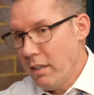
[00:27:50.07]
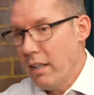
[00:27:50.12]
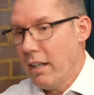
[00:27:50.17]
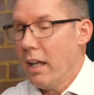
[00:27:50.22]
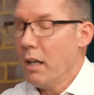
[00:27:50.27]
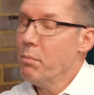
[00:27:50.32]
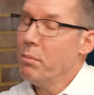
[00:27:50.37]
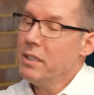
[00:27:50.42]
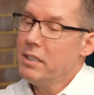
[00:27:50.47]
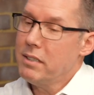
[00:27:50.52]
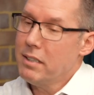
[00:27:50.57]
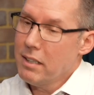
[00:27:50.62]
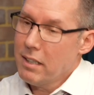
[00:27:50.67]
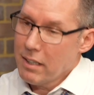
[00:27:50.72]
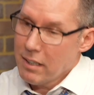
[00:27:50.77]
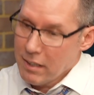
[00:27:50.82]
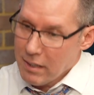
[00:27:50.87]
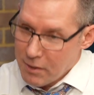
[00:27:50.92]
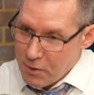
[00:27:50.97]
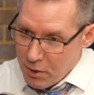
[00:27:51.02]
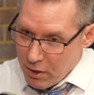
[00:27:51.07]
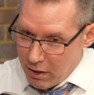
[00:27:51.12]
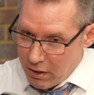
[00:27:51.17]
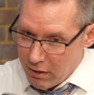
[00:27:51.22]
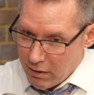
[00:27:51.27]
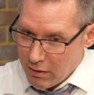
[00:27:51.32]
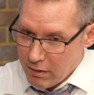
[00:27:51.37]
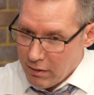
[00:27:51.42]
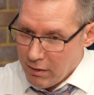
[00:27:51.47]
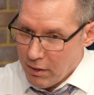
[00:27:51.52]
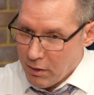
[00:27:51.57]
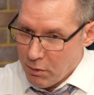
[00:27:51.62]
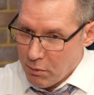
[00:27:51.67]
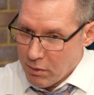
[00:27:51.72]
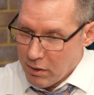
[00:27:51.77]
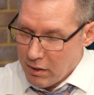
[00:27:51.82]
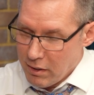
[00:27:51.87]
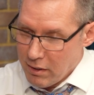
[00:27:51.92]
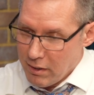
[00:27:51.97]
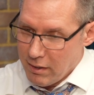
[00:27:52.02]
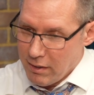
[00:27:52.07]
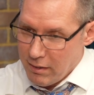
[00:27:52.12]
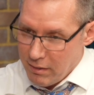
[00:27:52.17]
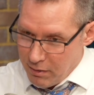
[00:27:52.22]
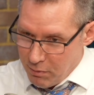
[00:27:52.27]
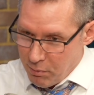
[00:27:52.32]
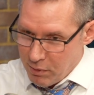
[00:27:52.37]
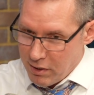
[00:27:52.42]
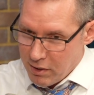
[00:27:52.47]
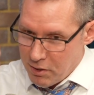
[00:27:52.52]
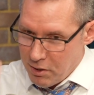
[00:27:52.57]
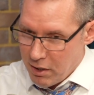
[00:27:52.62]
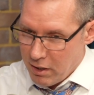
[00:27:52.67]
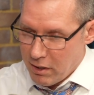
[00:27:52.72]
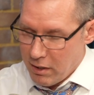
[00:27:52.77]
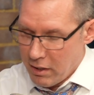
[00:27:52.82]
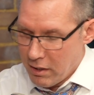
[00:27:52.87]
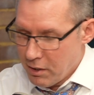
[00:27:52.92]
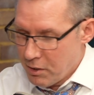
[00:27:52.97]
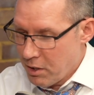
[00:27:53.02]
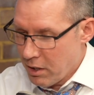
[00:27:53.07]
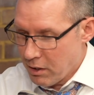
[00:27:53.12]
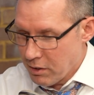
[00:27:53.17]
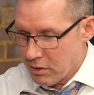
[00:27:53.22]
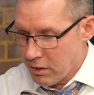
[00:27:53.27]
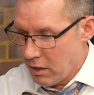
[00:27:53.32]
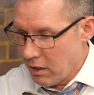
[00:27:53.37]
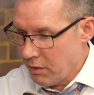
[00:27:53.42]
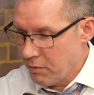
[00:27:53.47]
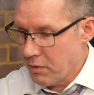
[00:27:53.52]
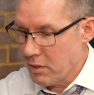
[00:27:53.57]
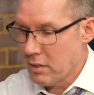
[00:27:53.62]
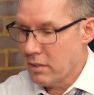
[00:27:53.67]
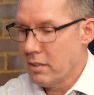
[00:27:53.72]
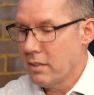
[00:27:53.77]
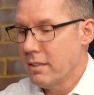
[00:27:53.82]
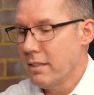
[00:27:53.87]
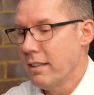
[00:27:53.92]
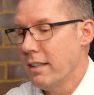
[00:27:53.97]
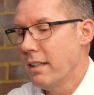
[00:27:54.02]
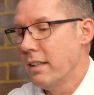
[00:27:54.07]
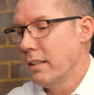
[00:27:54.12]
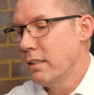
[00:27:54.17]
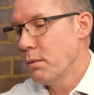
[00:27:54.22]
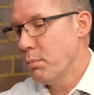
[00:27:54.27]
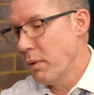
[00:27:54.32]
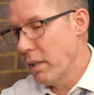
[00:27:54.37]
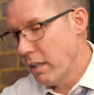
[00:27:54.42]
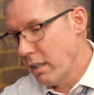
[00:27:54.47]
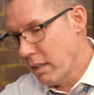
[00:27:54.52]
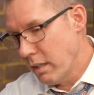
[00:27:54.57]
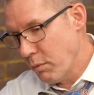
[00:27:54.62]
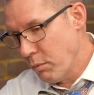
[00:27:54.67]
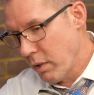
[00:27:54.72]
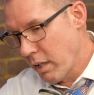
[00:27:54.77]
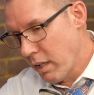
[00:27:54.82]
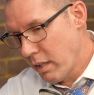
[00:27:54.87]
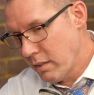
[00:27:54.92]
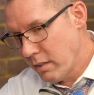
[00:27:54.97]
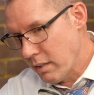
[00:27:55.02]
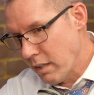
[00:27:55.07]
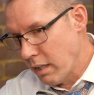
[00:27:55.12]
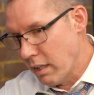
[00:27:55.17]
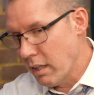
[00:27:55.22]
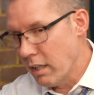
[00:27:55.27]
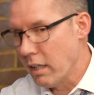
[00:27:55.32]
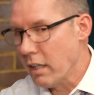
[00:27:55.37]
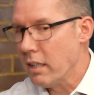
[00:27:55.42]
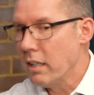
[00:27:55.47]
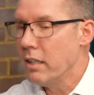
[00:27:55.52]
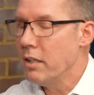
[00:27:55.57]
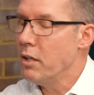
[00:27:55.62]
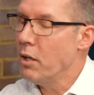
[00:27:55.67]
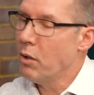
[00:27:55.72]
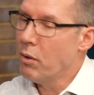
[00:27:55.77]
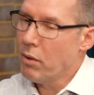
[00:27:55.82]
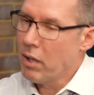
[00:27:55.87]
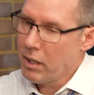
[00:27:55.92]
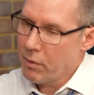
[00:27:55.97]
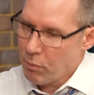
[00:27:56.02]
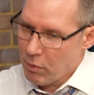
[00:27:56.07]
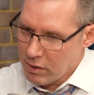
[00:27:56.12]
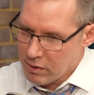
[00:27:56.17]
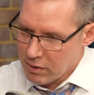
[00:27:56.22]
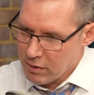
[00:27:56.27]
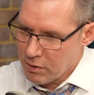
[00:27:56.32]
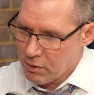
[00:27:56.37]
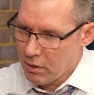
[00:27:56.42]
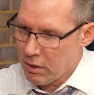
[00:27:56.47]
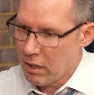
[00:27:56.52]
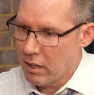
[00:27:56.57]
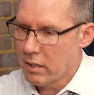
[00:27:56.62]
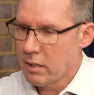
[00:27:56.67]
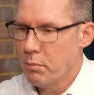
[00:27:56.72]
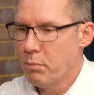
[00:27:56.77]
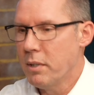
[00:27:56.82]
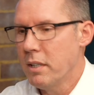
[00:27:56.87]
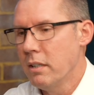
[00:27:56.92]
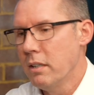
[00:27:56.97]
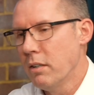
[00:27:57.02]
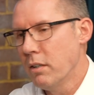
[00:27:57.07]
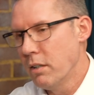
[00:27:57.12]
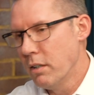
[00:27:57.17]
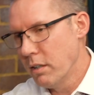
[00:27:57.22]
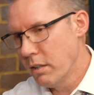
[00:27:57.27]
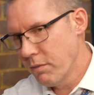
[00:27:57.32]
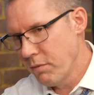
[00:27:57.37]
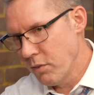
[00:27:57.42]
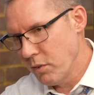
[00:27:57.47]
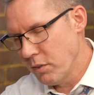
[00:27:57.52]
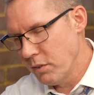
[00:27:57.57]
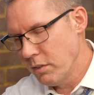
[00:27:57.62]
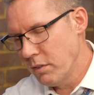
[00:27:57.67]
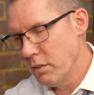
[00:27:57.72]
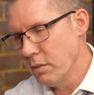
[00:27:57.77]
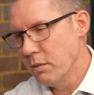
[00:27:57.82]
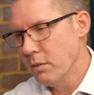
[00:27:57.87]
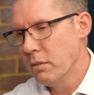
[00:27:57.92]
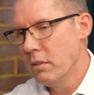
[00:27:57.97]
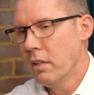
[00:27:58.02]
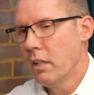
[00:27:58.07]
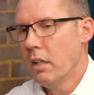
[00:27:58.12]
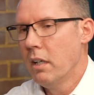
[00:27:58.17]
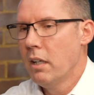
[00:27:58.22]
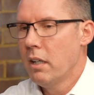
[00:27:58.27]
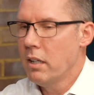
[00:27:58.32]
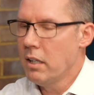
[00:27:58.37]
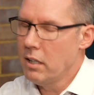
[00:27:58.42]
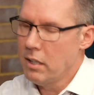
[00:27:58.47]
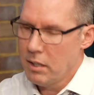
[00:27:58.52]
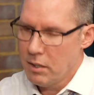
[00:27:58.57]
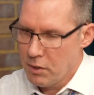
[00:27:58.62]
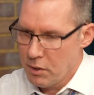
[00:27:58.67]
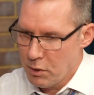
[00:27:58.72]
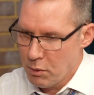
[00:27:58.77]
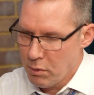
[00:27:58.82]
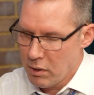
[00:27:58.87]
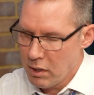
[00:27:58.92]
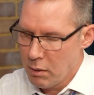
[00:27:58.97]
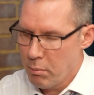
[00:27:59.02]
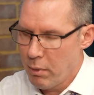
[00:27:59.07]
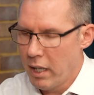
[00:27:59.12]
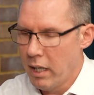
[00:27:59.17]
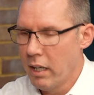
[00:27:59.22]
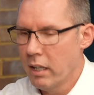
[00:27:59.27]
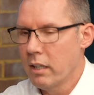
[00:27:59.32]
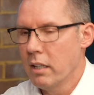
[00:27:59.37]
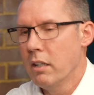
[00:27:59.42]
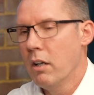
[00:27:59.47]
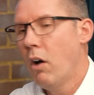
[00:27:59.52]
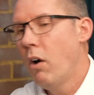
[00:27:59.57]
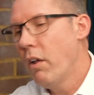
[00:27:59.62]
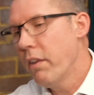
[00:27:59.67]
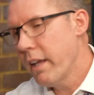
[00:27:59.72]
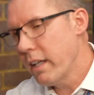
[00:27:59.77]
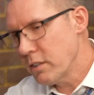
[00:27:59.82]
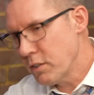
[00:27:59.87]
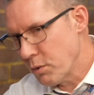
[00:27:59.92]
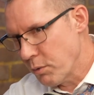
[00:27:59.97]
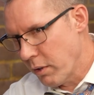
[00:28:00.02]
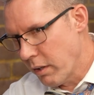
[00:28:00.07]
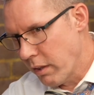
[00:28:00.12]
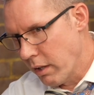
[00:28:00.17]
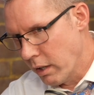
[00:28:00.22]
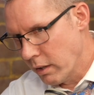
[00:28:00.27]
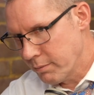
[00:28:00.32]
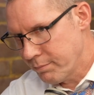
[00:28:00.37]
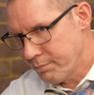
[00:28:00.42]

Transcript: and I'd be sitting in the chair, with the chair in the chair's office and explaining what I said, and no, I wasn't trying to be hurtful to the Hindu in the back and all that sort of thing.